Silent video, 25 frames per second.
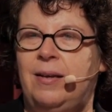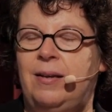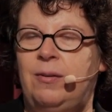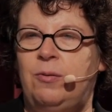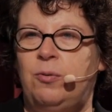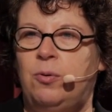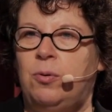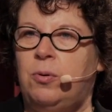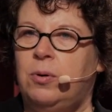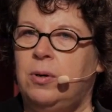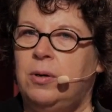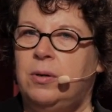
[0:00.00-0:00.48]

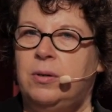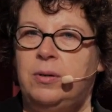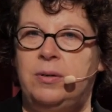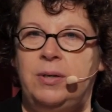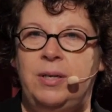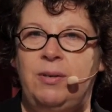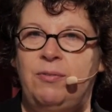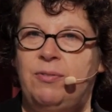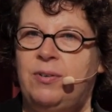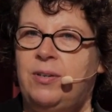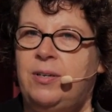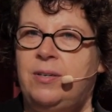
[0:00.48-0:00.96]
or
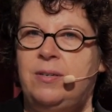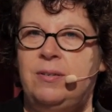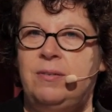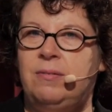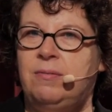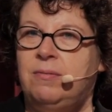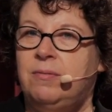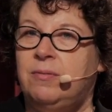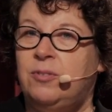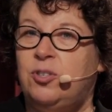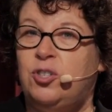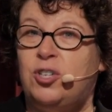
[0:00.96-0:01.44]

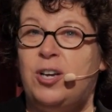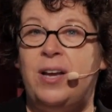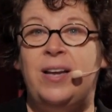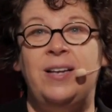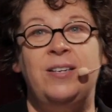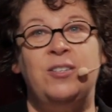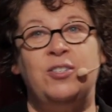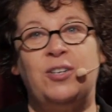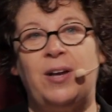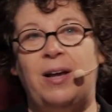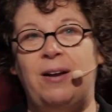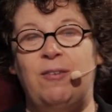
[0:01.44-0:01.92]
even
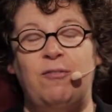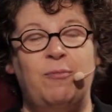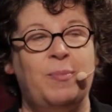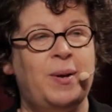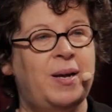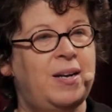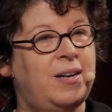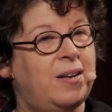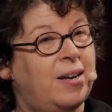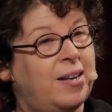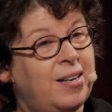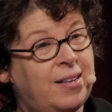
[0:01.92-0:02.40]
change out of
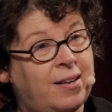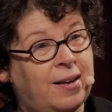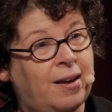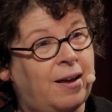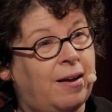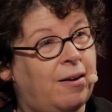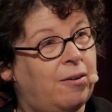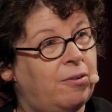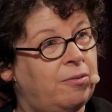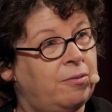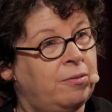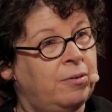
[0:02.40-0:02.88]
my
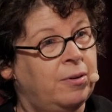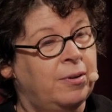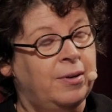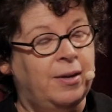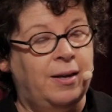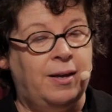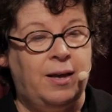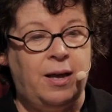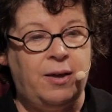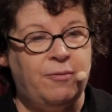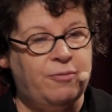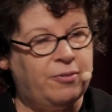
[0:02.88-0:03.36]
nightgown
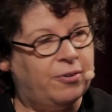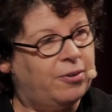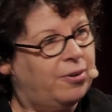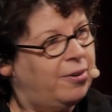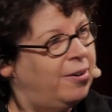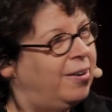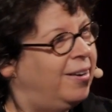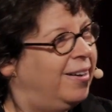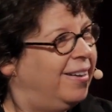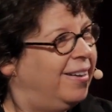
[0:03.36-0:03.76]
ever,